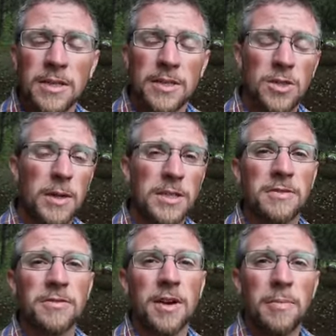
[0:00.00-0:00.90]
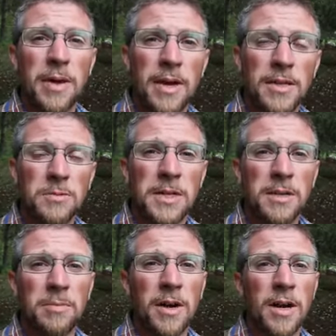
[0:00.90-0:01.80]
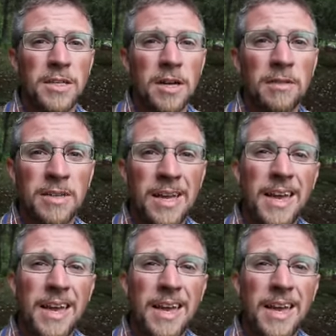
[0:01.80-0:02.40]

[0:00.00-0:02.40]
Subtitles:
especially for our pigs, we need to put ourselves